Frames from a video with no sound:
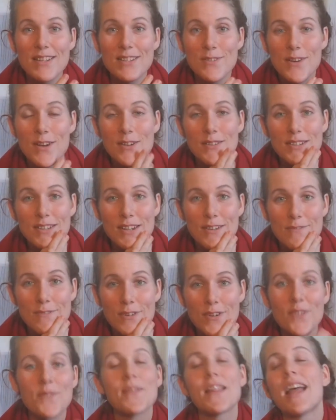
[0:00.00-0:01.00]
That's what I was looking
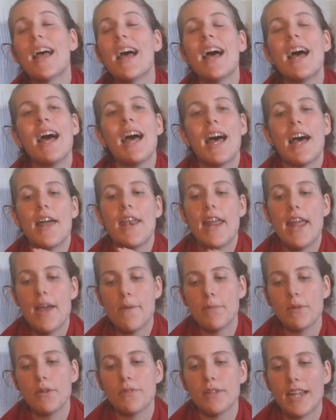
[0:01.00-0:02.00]
for. An
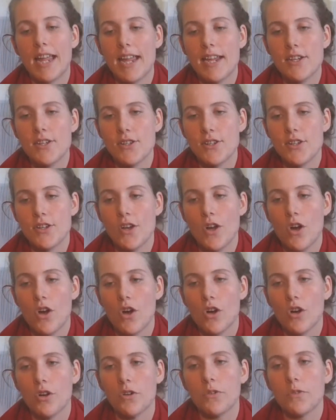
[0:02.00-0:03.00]
amplification
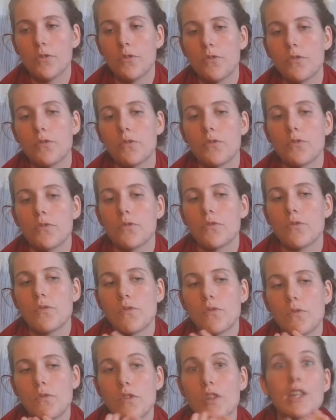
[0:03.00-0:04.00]
of
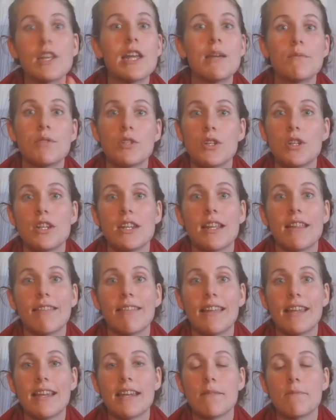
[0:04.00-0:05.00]
the
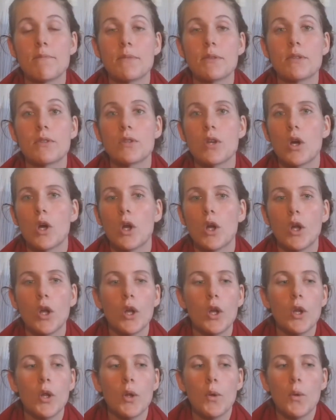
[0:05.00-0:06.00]
Neptunian themes. So
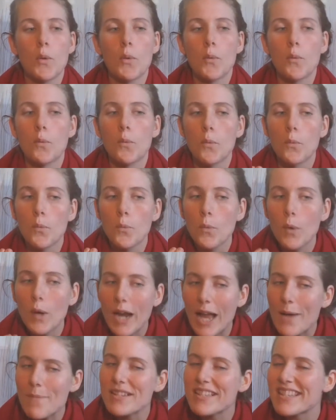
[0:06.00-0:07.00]

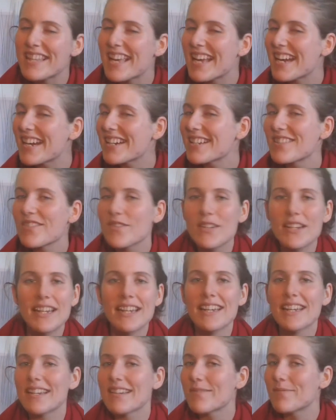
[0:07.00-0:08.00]
what happens there is
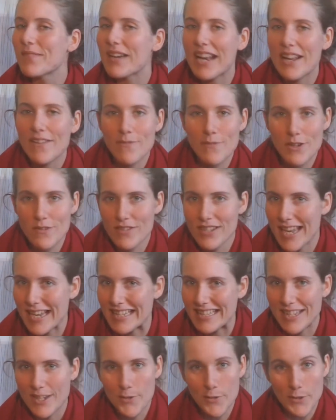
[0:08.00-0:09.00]
we might have a bit of a
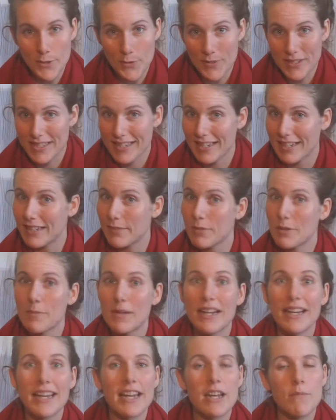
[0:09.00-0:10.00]
tendency to want to escape. We
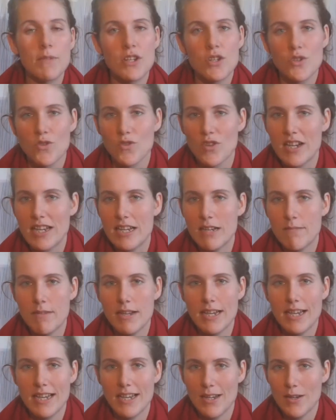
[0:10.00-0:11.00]
might get a bit
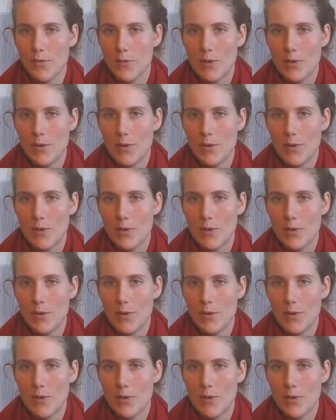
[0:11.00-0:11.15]
dreamy.